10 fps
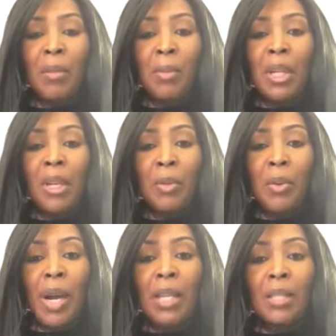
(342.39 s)
and every
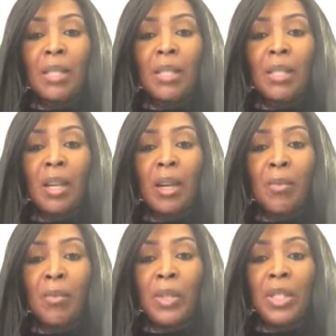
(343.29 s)
practice
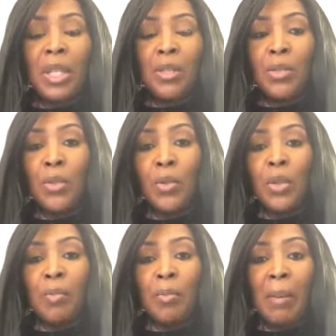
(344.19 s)
was
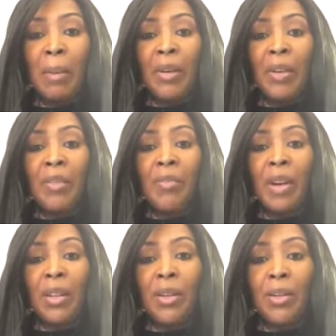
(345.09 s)
instituted by my
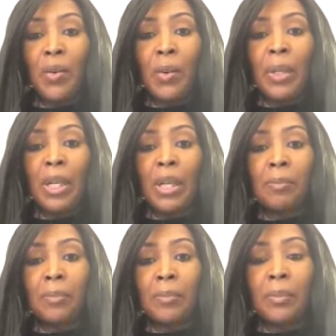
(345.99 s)
grandfather growing up.